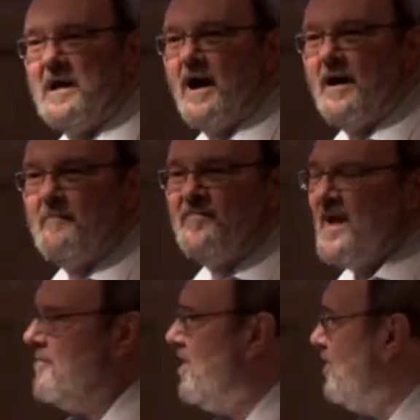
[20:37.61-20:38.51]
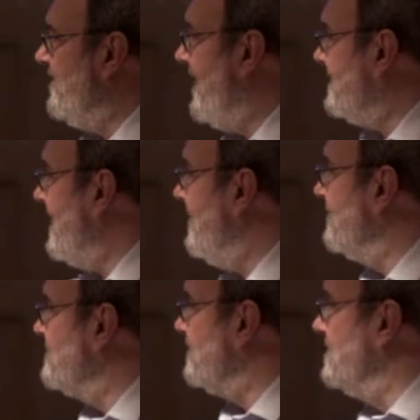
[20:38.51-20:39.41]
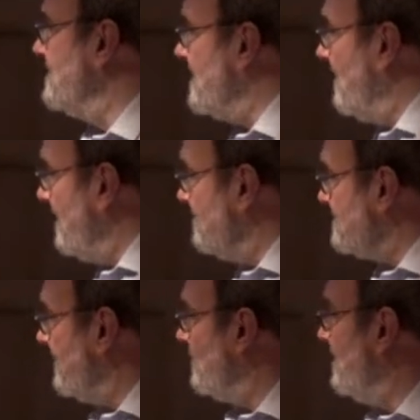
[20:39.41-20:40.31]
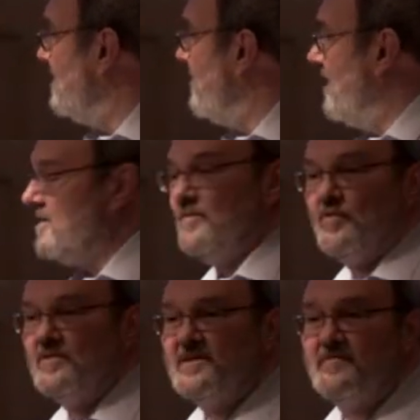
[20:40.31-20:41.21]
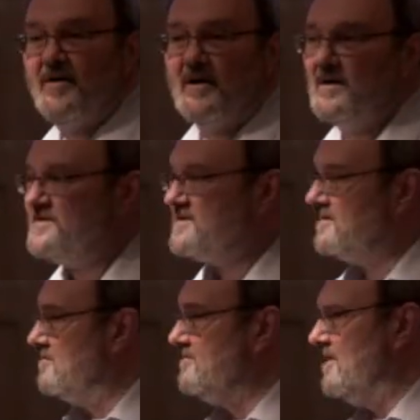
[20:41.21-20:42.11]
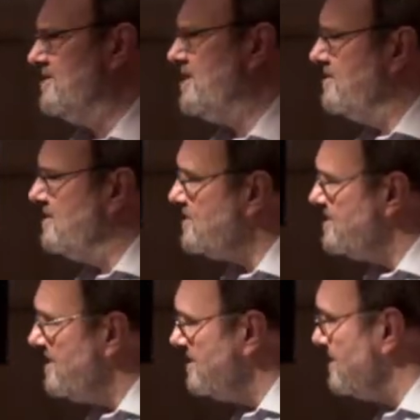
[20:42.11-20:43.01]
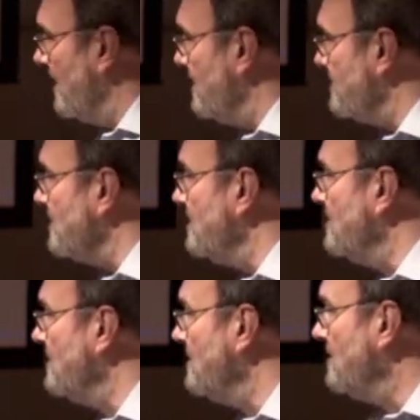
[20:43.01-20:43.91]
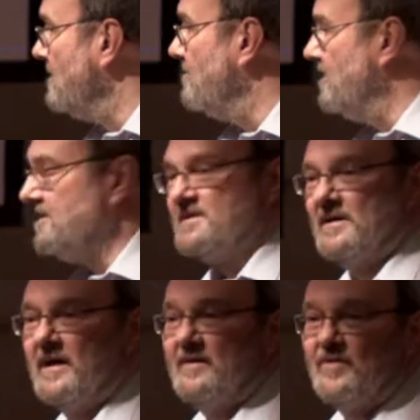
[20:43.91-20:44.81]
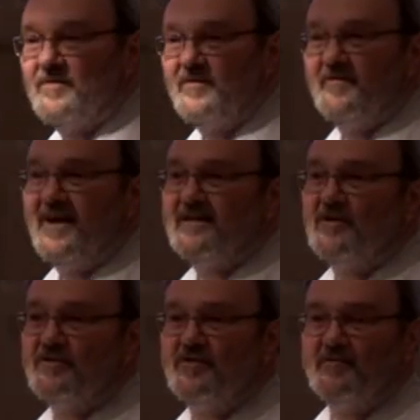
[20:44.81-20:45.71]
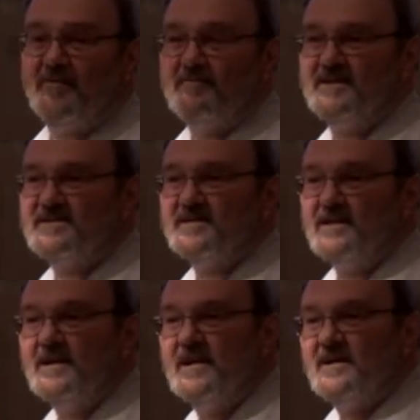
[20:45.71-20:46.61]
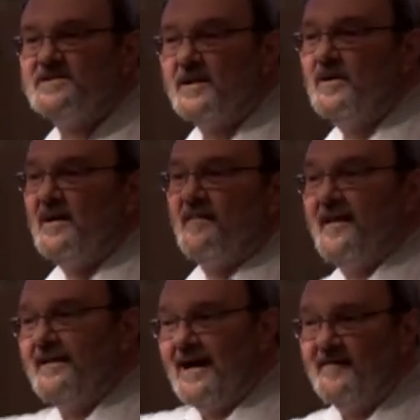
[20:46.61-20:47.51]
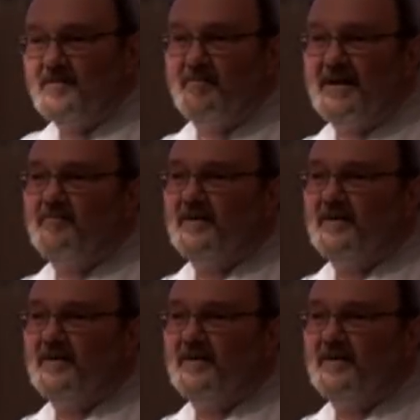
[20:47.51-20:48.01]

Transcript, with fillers: um, but we've had coverage from the Times, haven't we, about them all in the past. I don't think she's here today, is she? But uh, we, have had a lot of good publicity. So then have your big